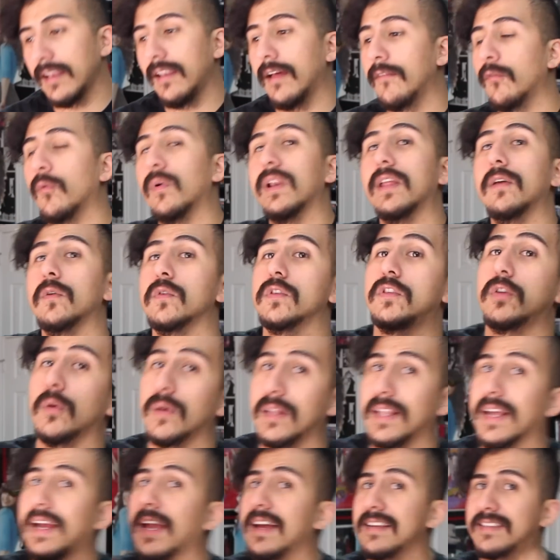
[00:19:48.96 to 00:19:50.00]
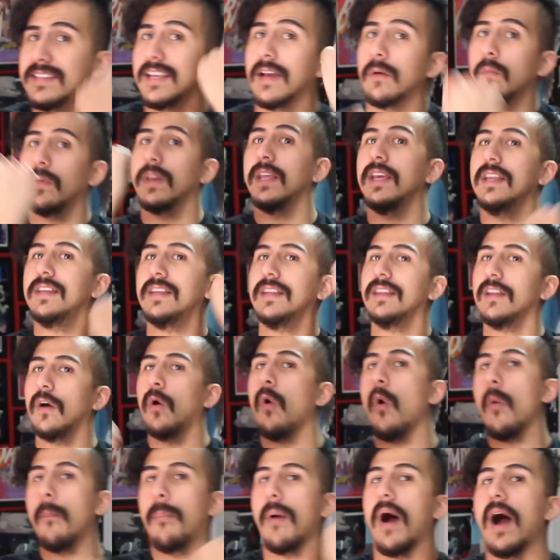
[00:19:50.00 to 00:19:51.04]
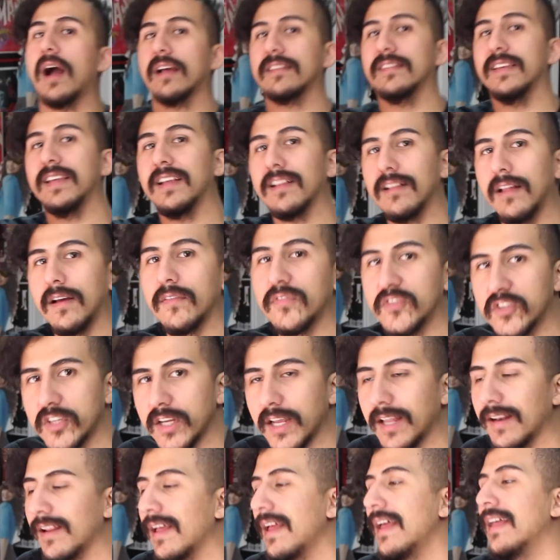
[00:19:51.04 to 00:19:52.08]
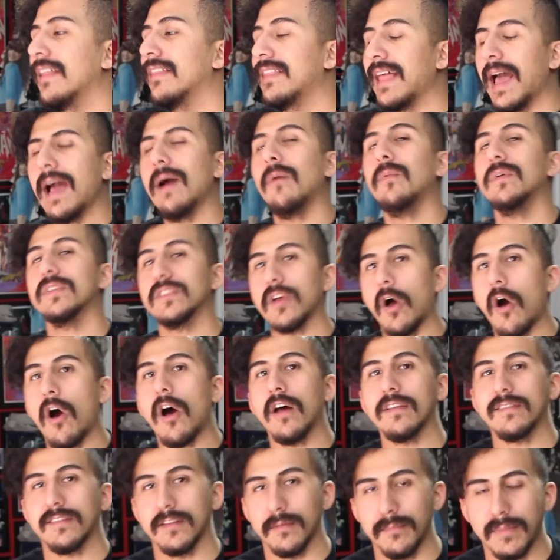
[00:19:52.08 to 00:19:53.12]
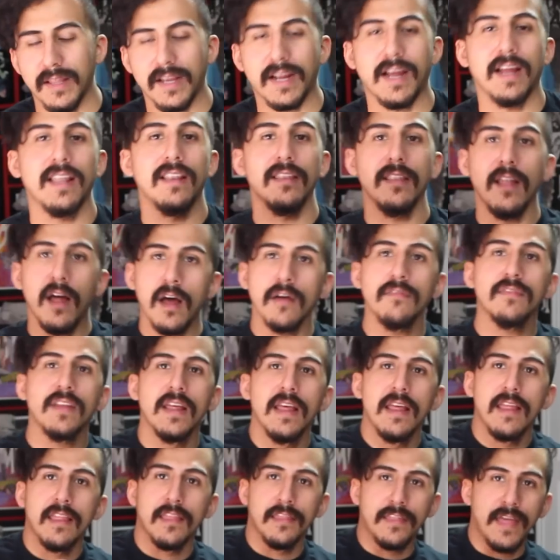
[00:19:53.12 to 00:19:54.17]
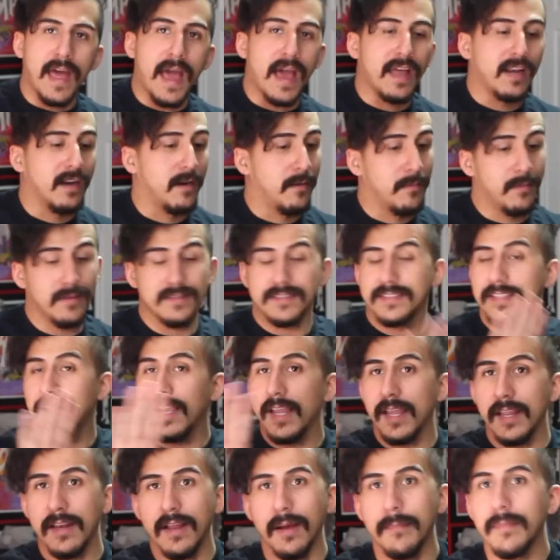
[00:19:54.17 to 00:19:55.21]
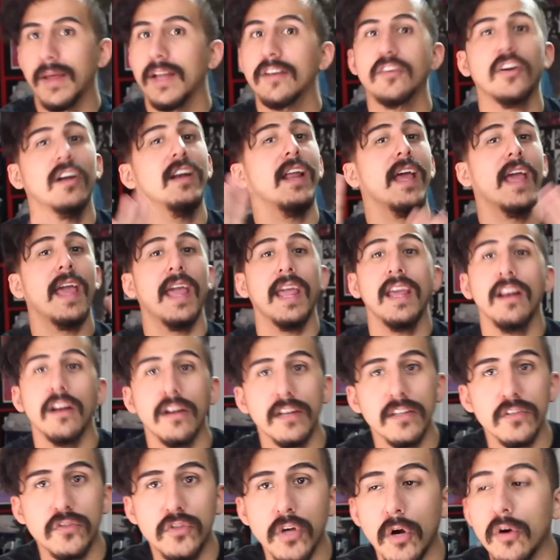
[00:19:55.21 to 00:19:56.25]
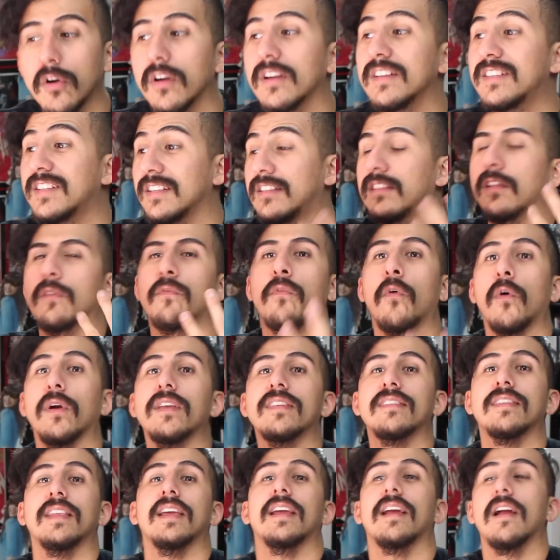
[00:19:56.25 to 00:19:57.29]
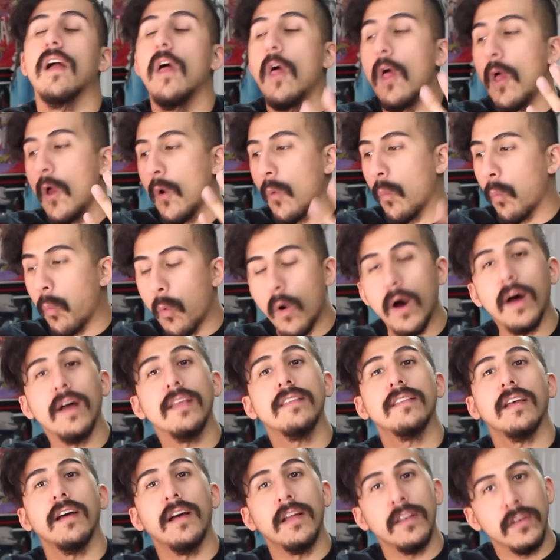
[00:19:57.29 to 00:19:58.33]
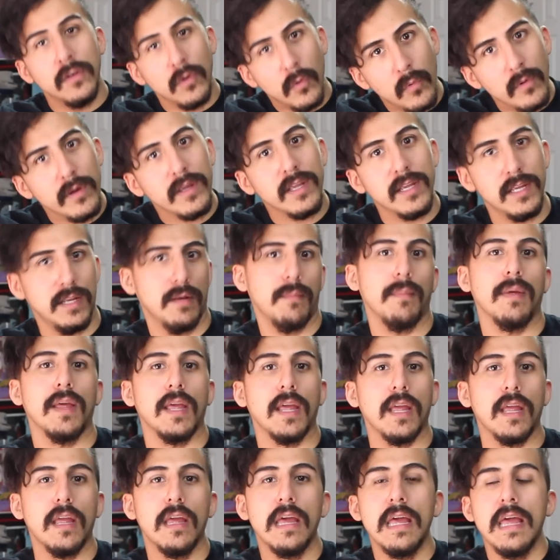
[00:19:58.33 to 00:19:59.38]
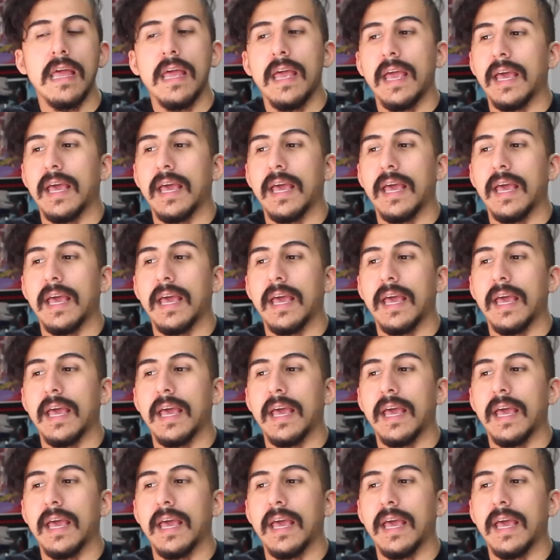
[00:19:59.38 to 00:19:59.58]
I love what he was doing. Like I said, when he did the whole boxing glove shit, that was awesome. Like, I loved that. And I'm not trying to hate on his Joker. It's just the voice thing was annoying me.